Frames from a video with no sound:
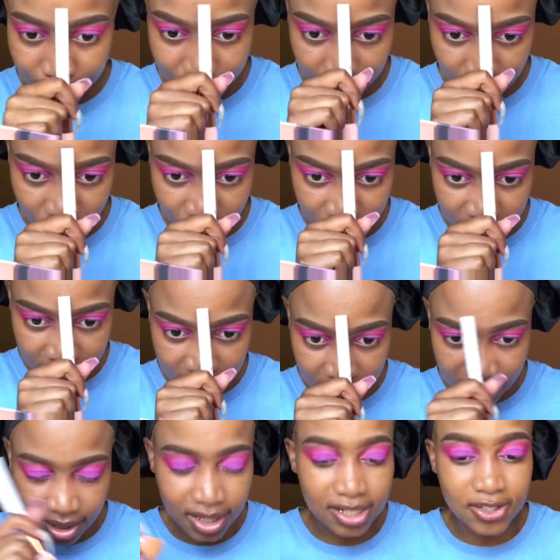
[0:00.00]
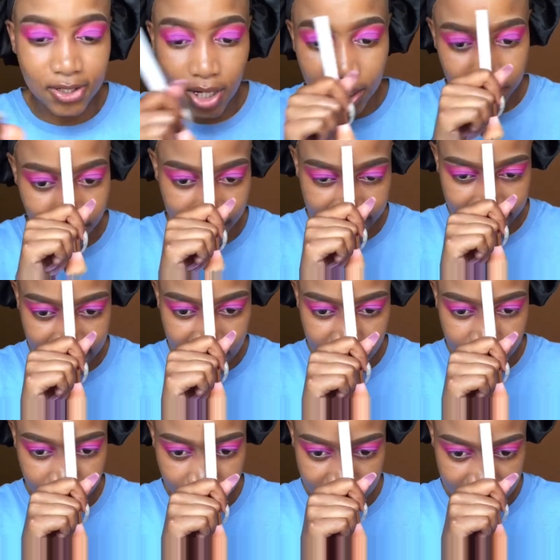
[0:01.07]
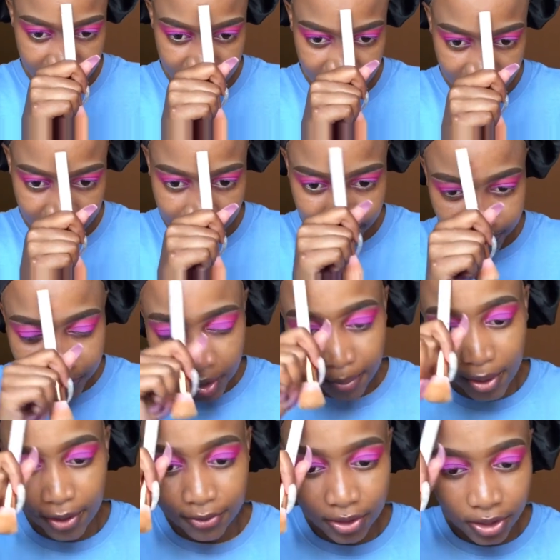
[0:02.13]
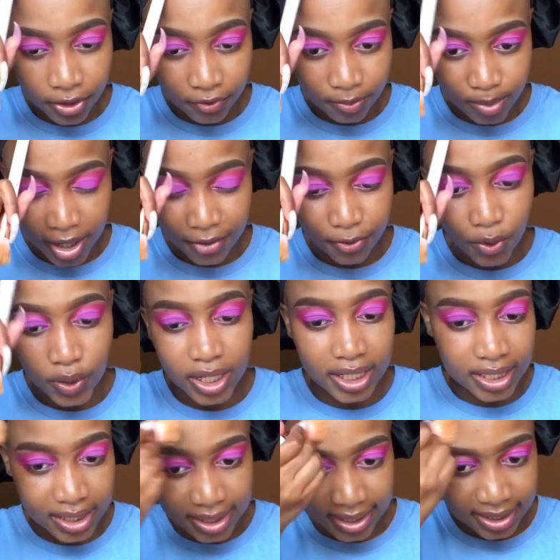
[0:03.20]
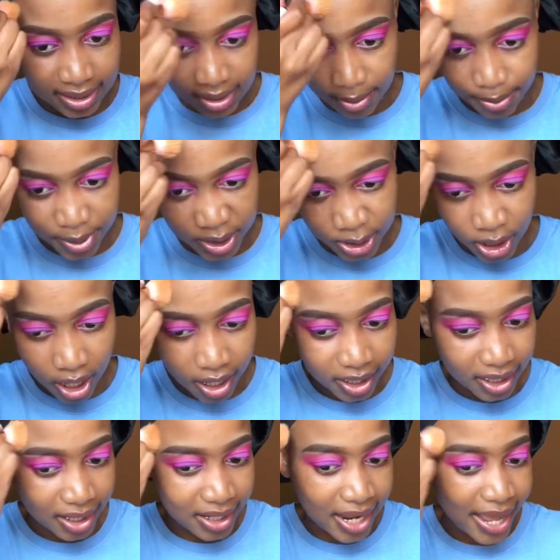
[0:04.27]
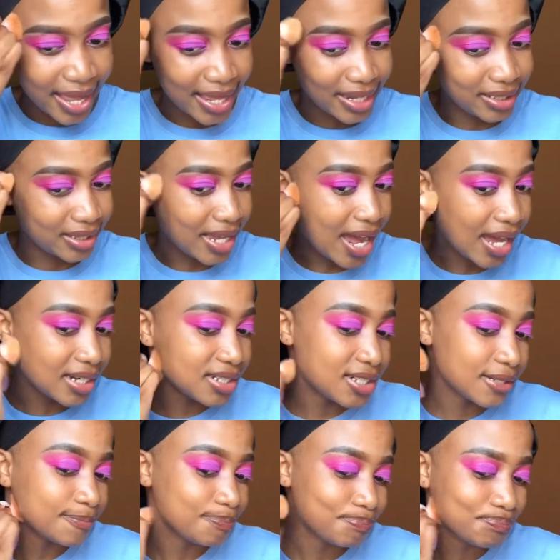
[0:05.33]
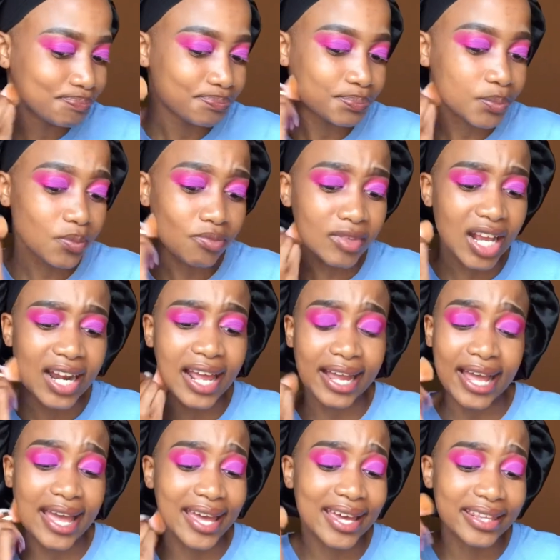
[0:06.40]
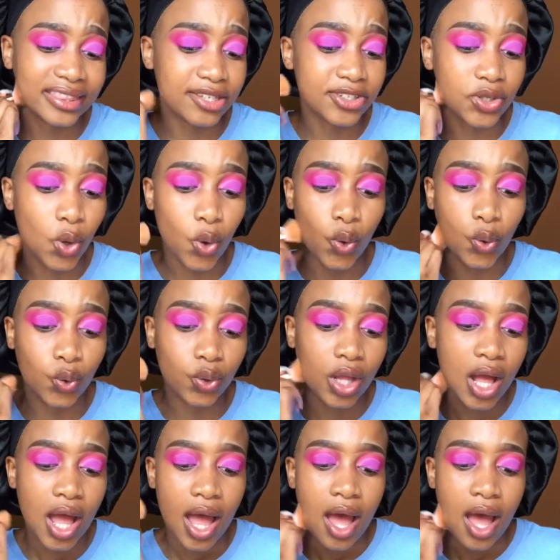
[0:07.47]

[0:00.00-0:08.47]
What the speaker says: But over here it's not bad, but my forehead is a bit dark, and I hate that. Like, I hate this whole